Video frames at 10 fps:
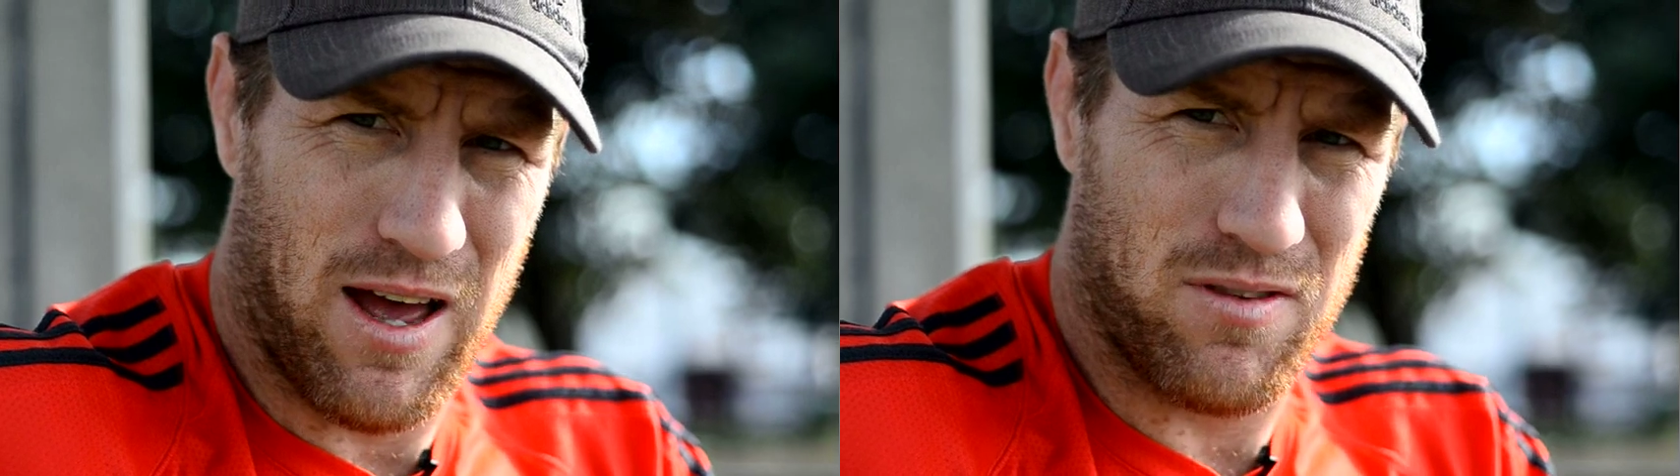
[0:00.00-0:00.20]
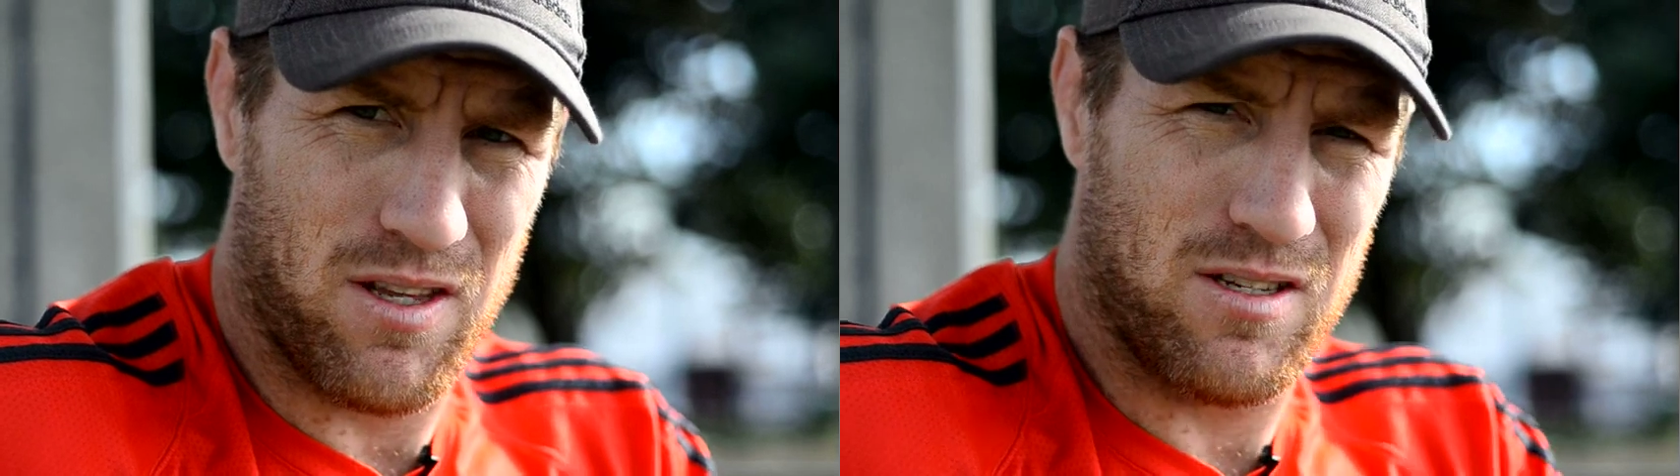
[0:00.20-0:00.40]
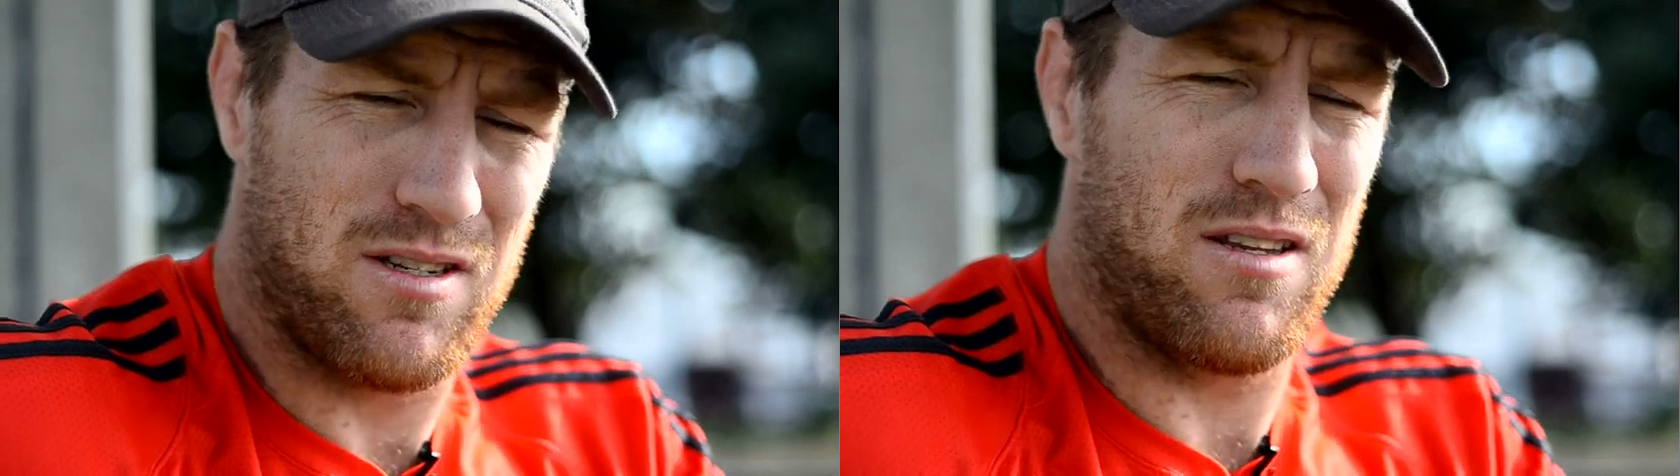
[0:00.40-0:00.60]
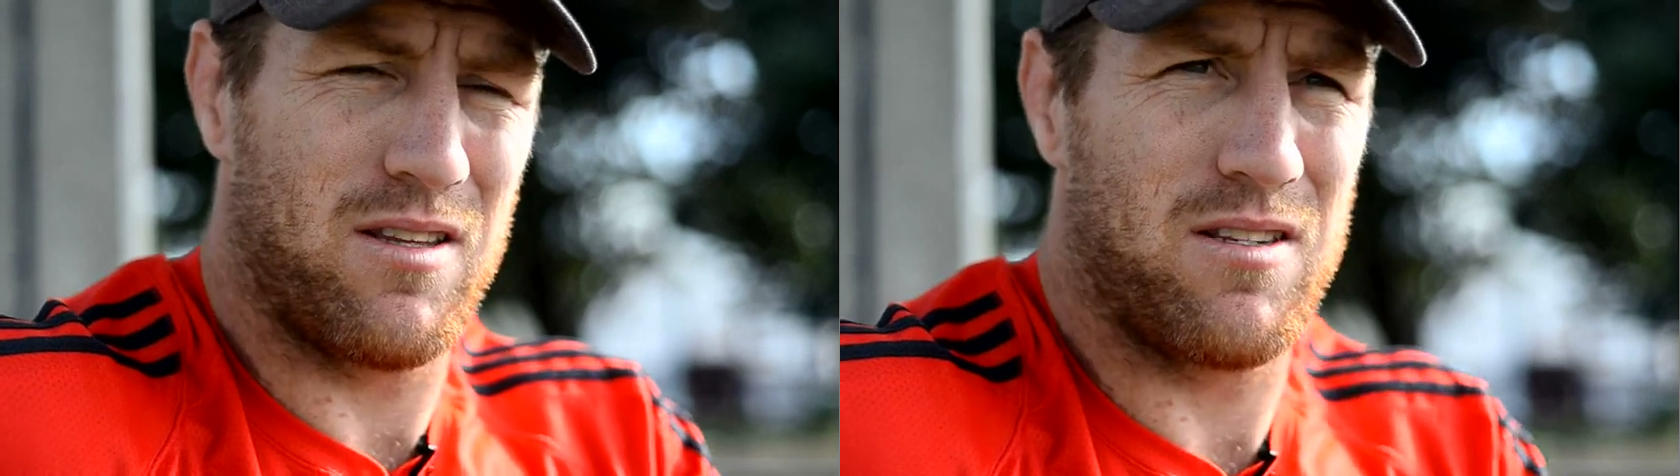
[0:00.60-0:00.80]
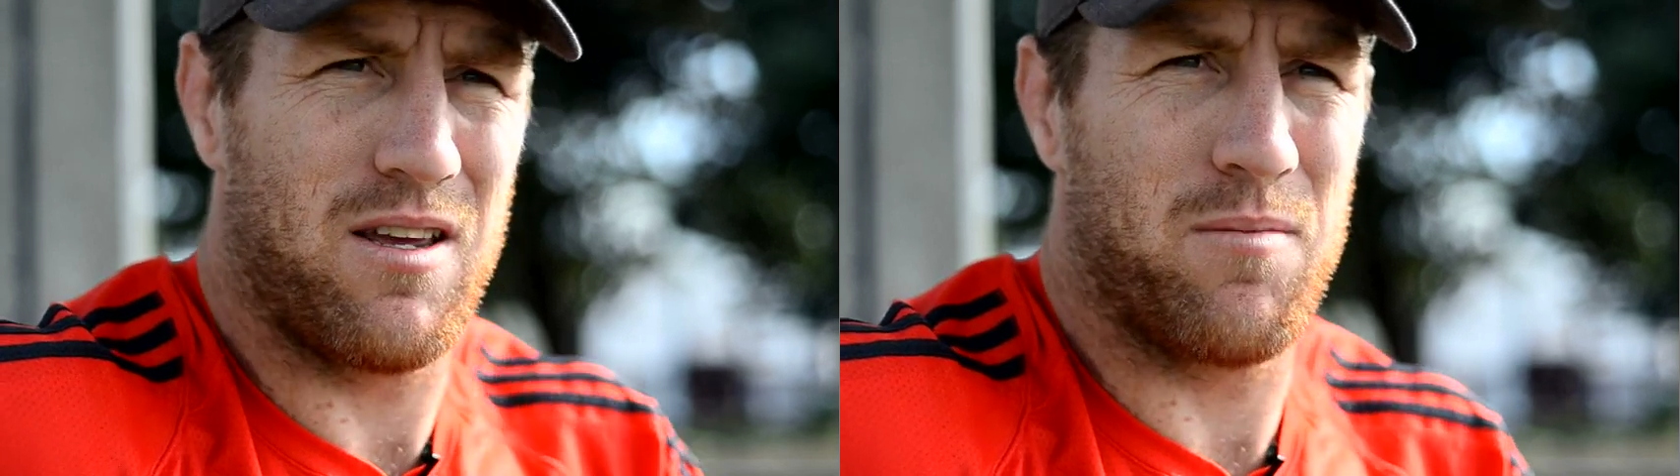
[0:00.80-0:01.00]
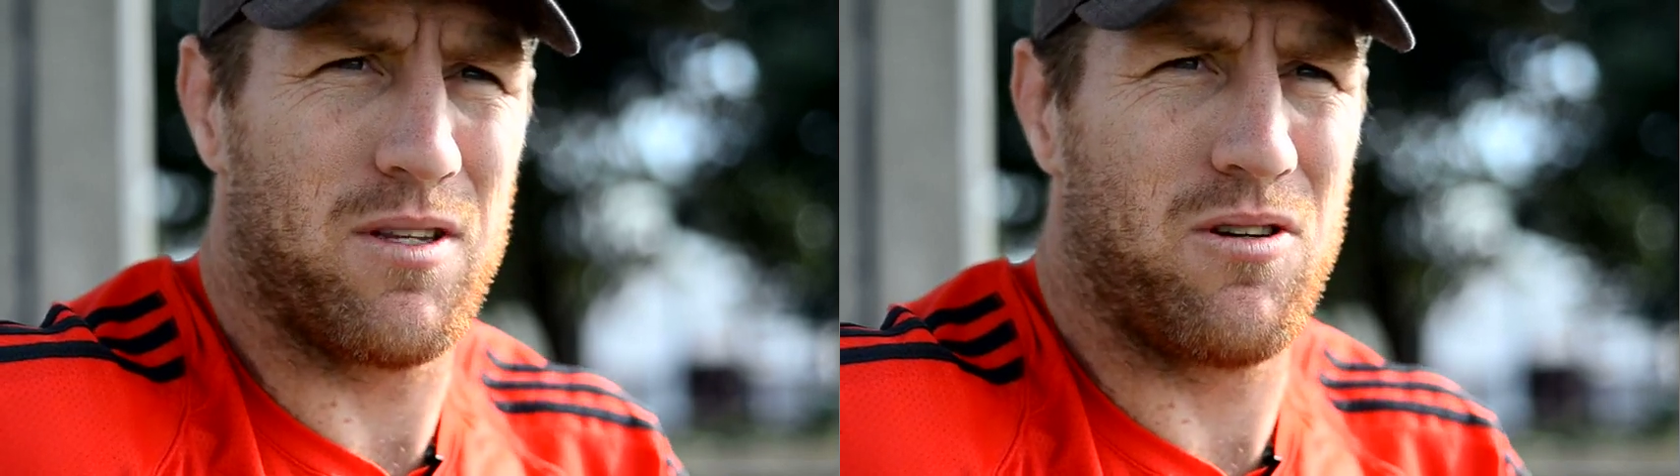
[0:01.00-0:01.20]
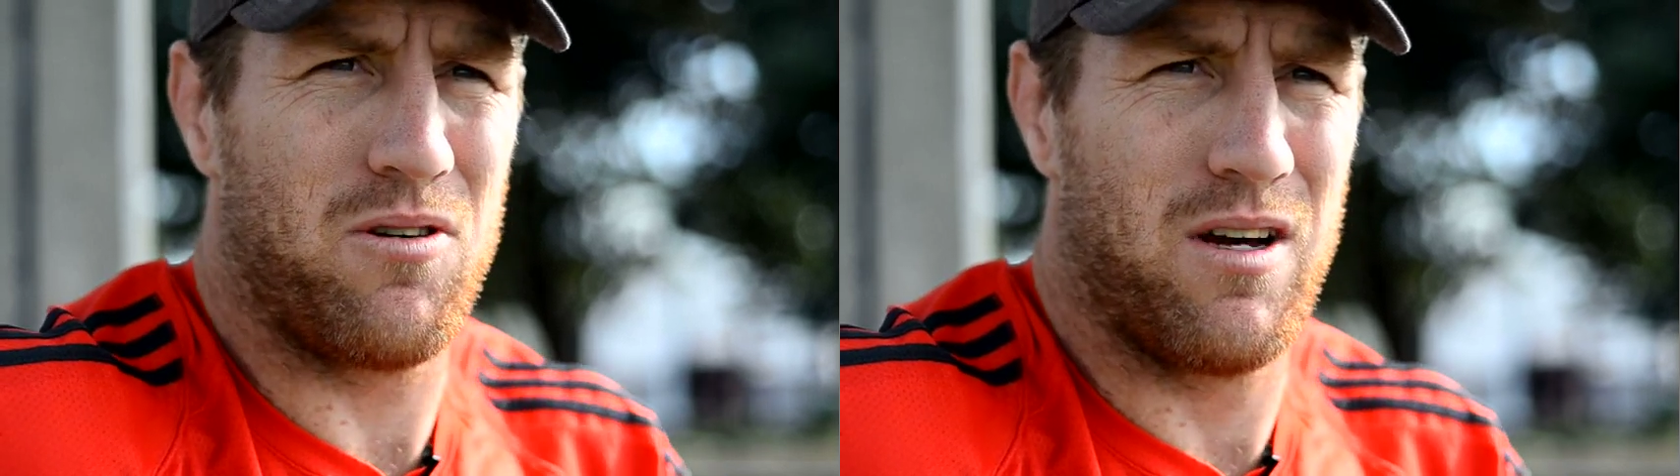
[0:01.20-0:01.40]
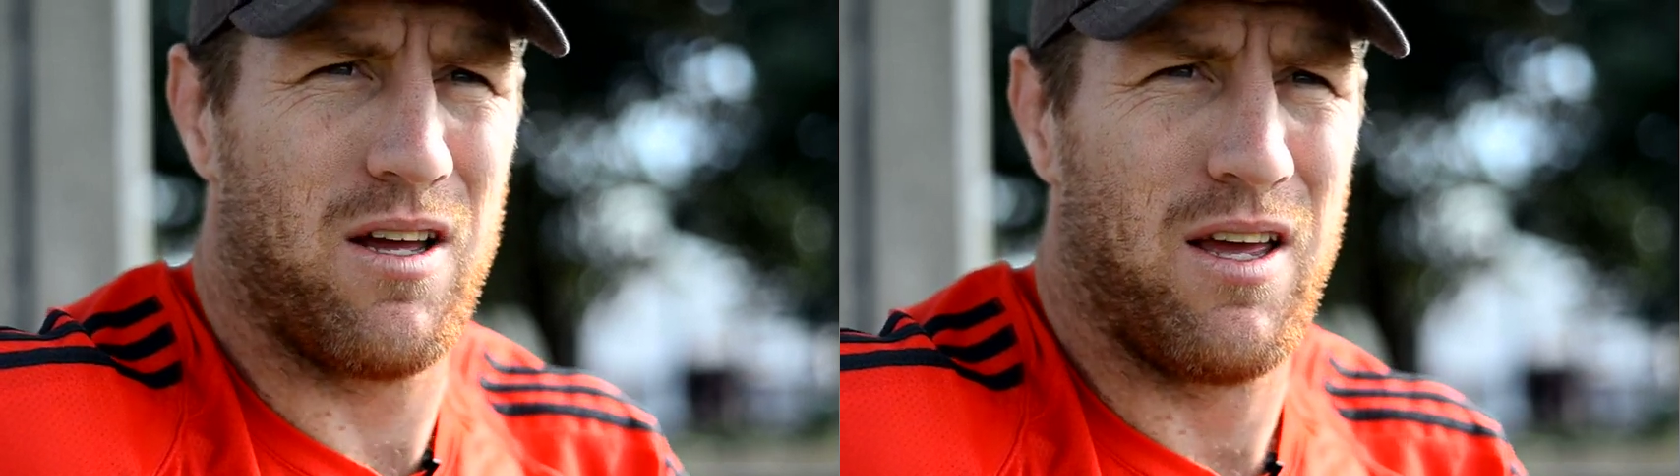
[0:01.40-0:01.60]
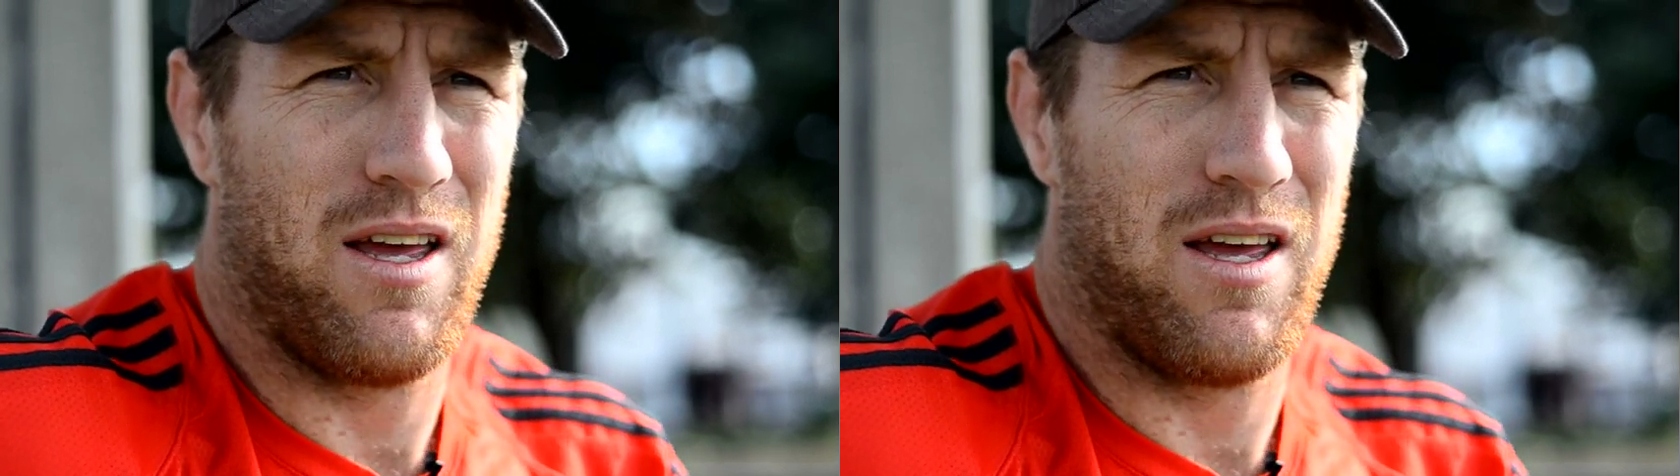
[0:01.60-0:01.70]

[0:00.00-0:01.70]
after the December tour.